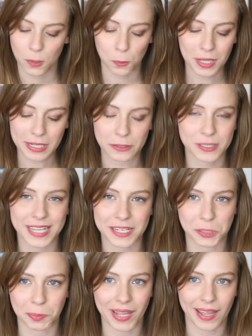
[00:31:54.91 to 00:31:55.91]
Willow's
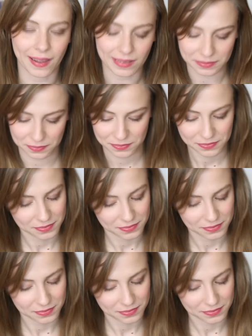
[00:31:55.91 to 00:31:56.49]
such a pal.